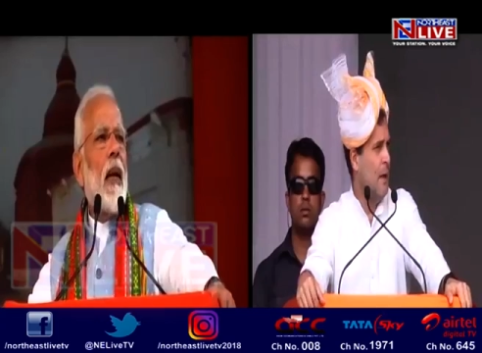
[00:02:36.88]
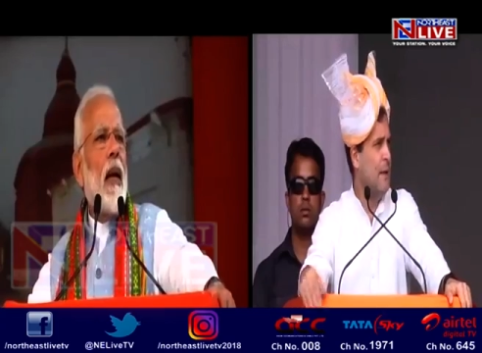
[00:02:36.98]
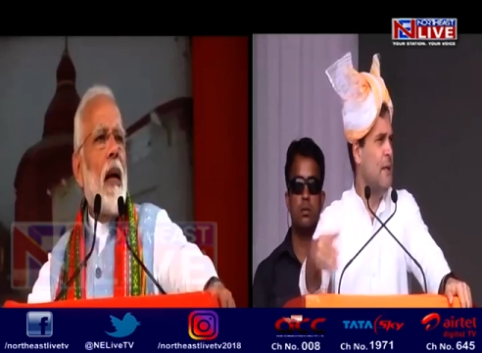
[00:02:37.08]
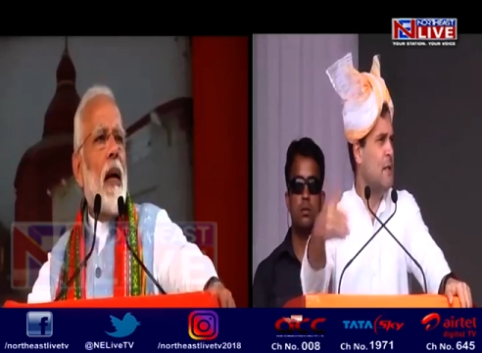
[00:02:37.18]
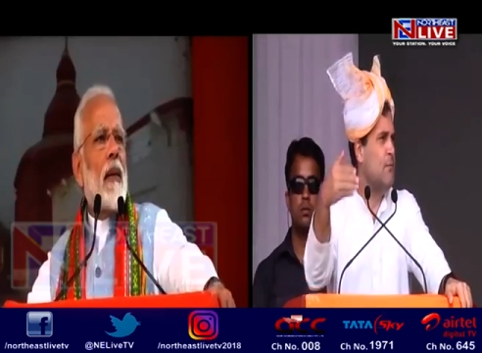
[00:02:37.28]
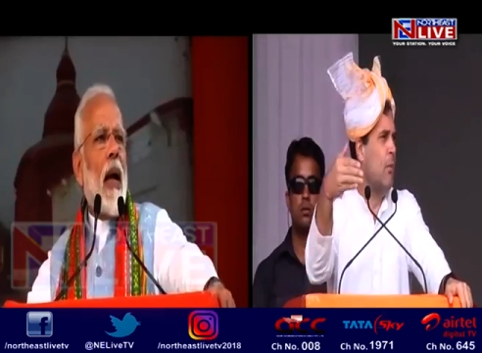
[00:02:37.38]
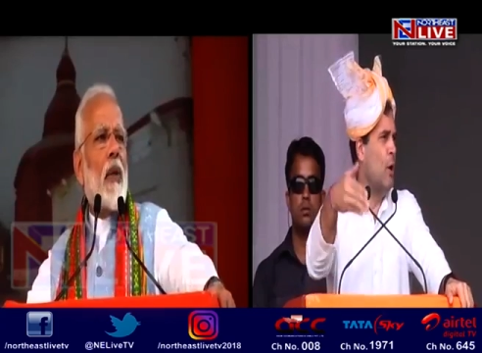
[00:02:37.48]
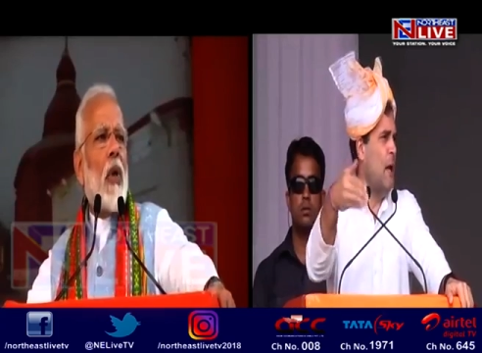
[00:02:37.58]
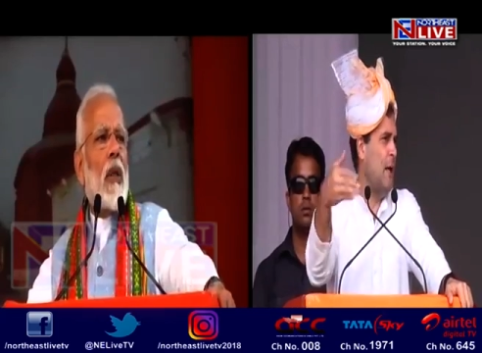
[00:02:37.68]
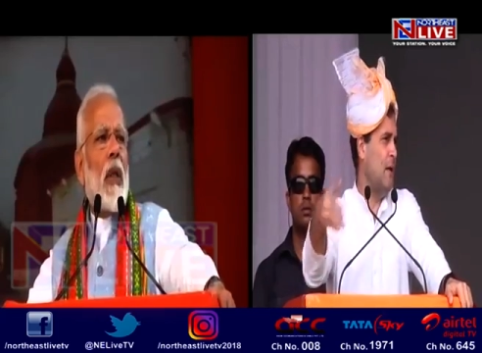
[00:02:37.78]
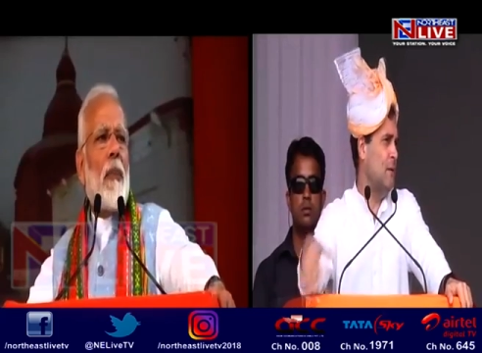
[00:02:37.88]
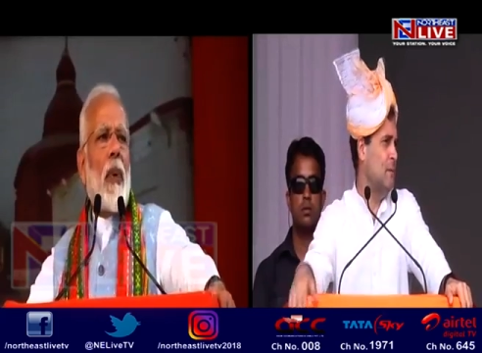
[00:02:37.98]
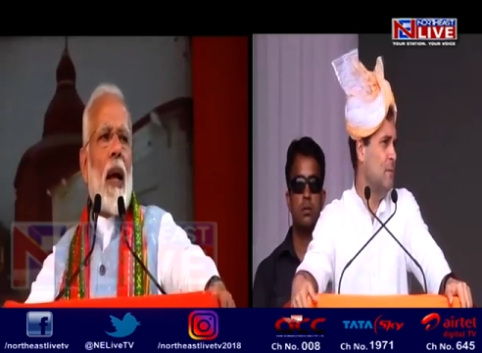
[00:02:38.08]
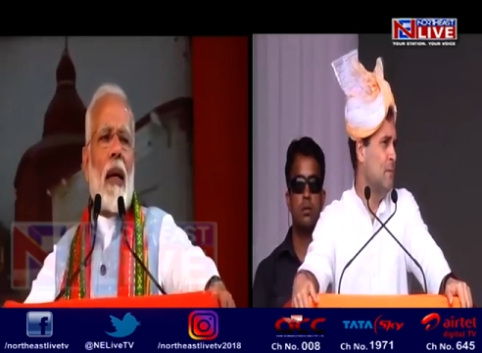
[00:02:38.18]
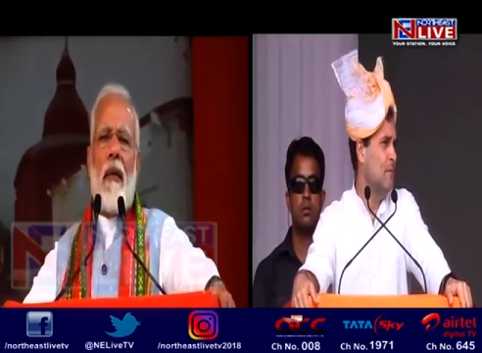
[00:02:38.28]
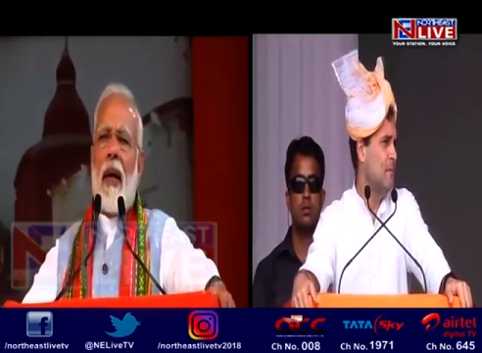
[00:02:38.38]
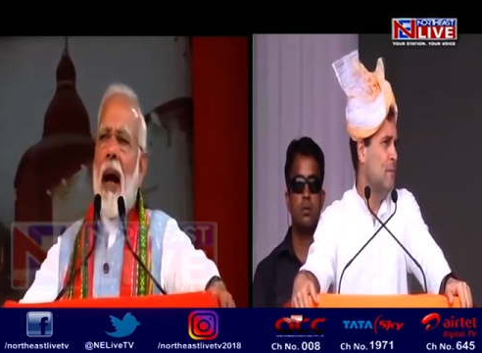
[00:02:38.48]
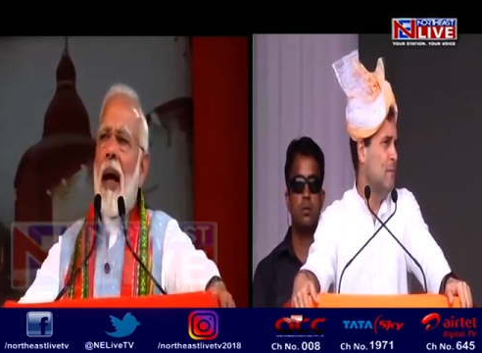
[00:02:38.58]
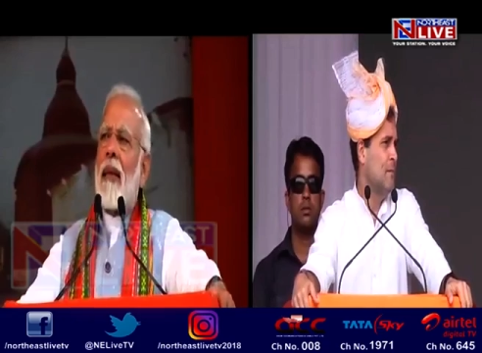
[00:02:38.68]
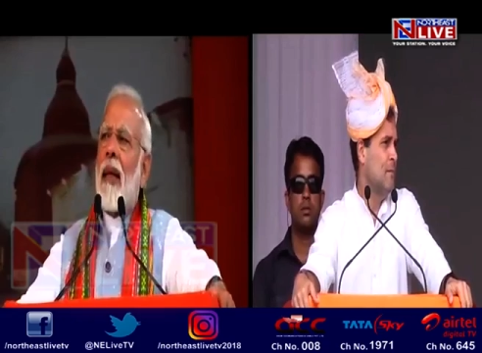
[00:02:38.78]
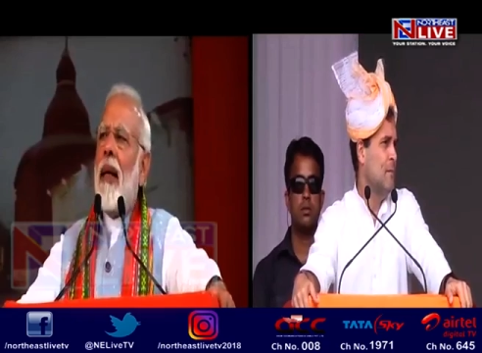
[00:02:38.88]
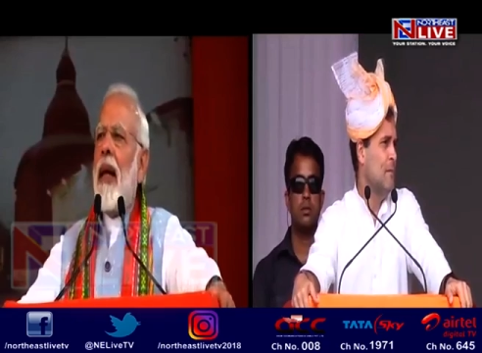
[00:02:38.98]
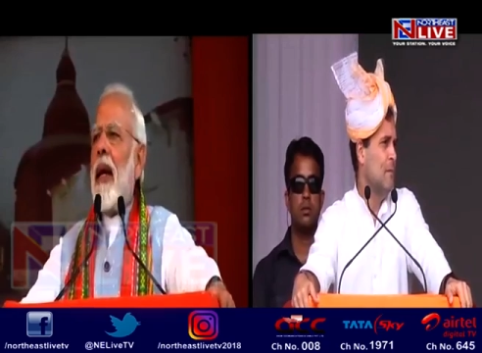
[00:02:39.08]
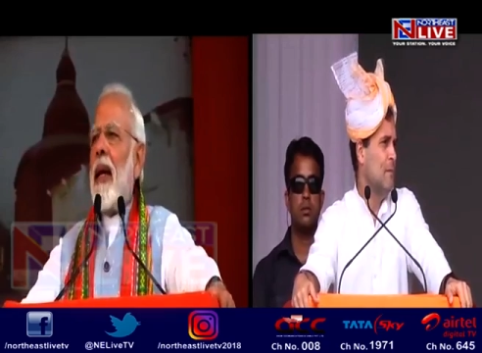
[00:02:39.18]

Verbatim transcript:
Speaker 1: take a jibe at the Prime Minister over the